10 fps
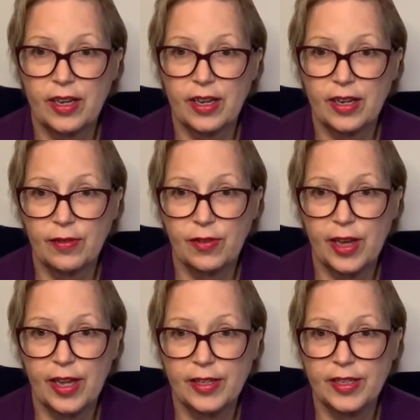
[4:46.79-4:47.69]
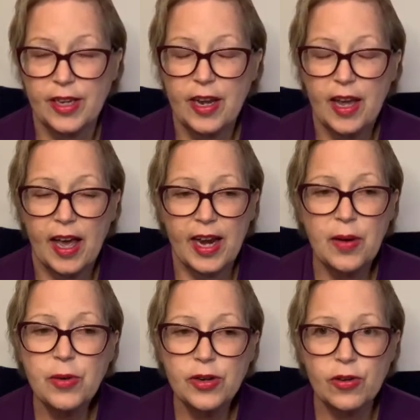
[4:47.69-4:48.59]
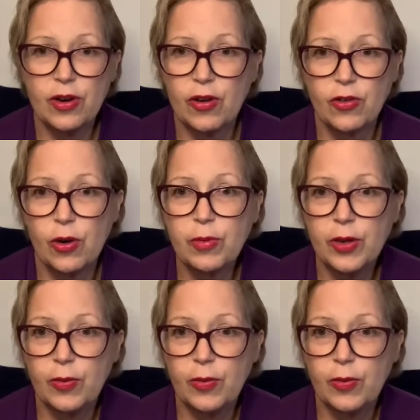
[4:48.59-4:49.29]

in advance. And I would normally